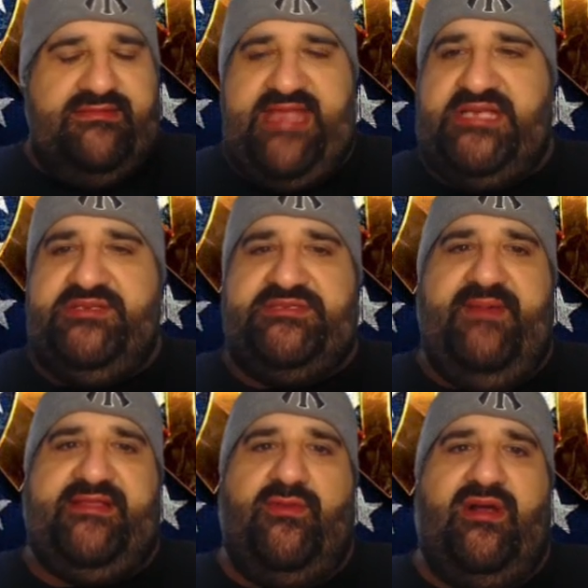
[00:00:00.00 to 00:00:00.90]
that's just
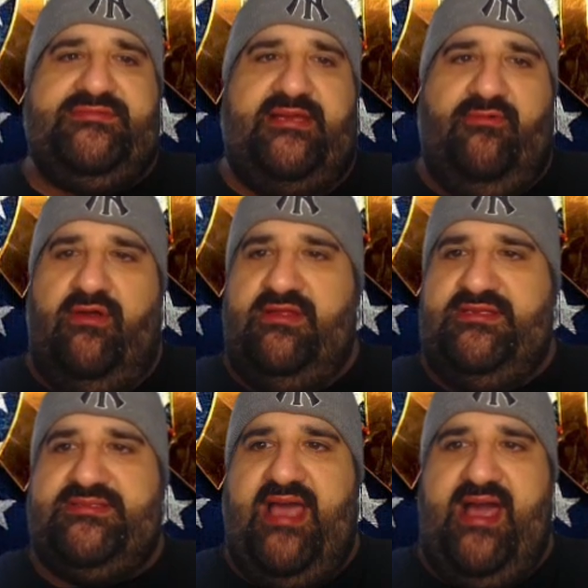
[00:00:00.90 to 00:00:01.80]
my thoughts on all of
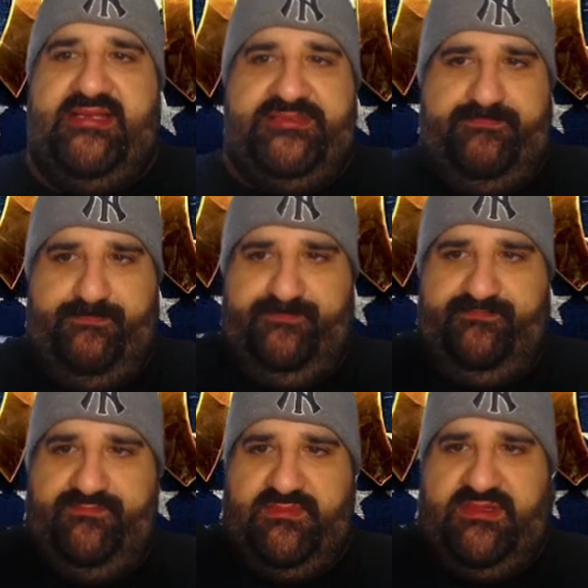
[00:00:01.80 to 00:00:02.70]
this, guys.
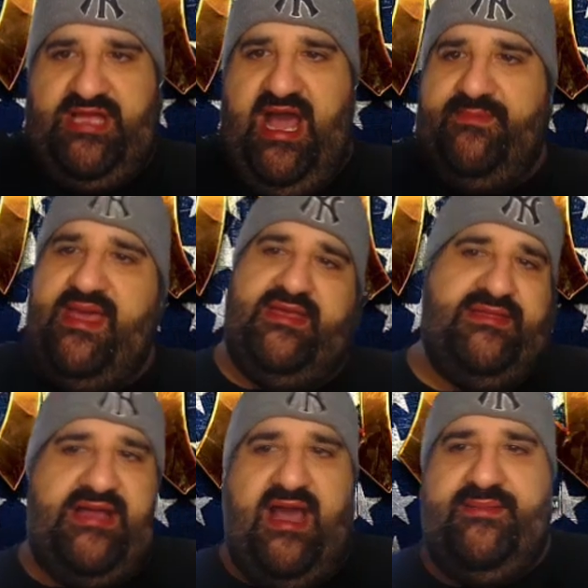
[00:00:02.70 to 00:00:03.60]
Comment in
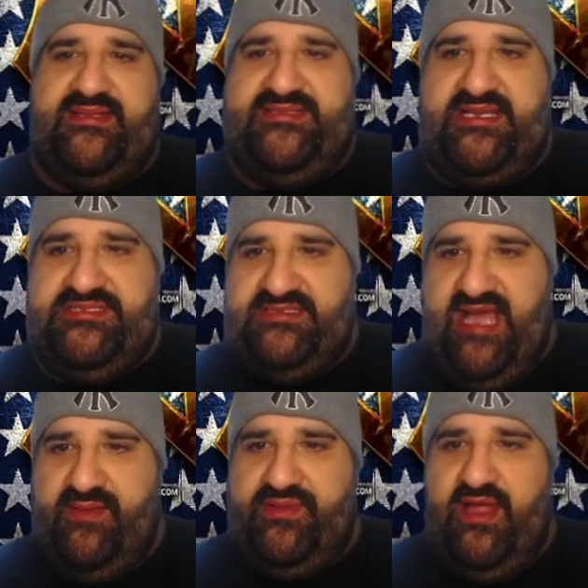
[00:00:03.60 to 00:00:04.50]
the comment section
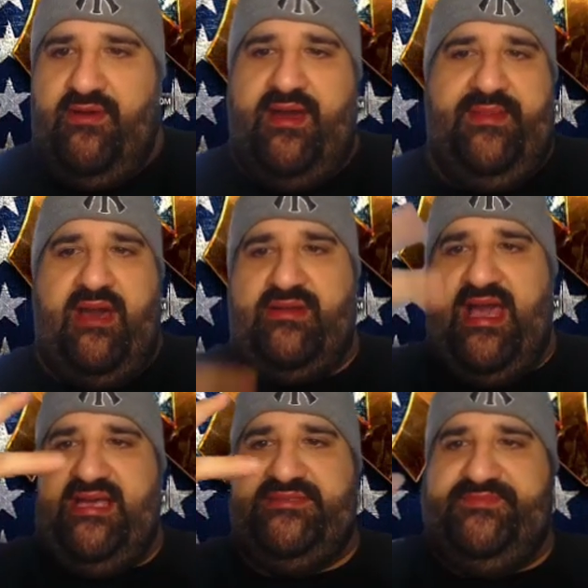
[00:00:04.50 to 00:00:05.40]
down below. I'm out,
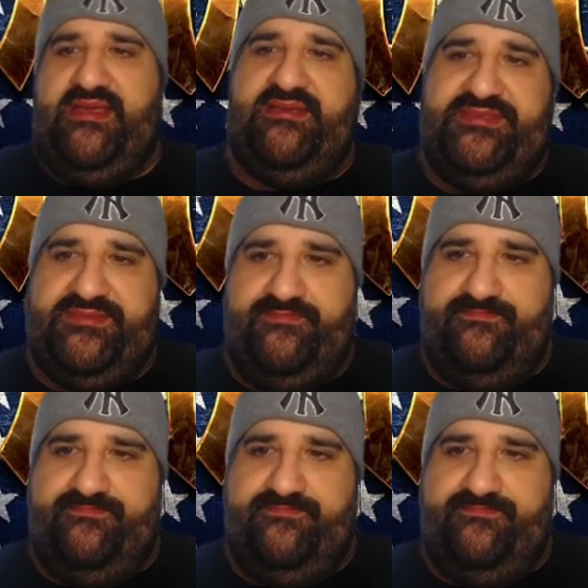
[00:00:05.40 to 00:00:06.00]
guys. Peace.